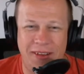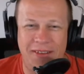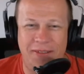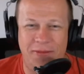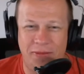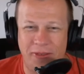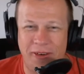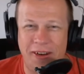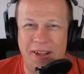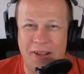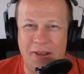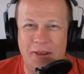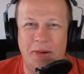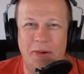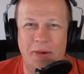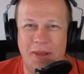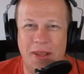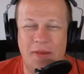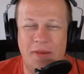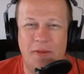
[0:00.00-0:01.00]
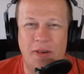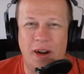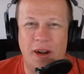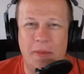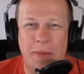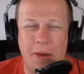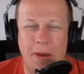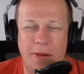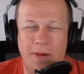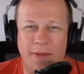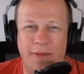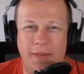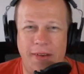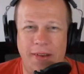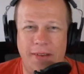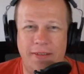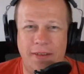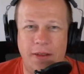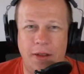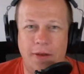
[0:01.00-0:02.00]
it's really cool. The environmental
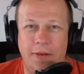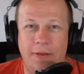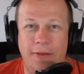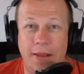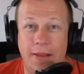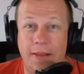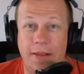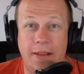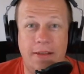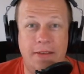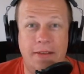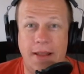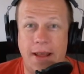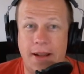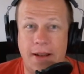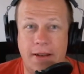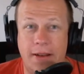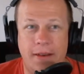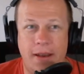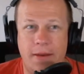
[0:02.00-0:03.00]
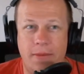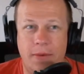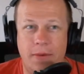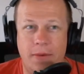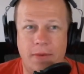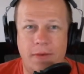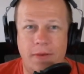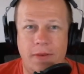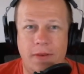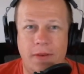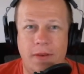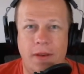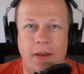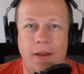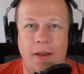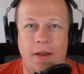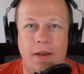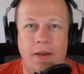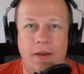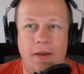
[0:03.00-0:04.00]
effects in those in these later tables
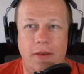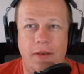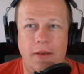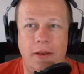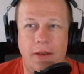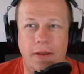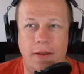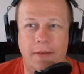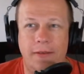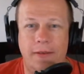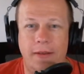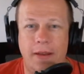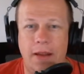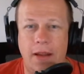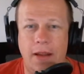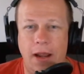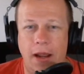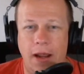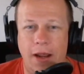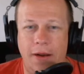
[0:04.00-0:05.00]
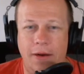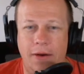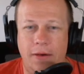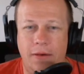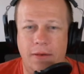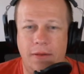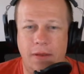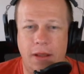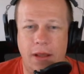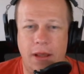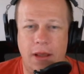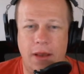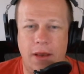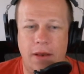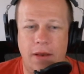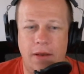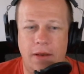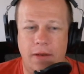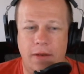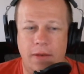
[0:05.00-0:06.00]
you can see how
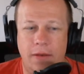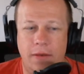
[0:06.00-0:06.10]
their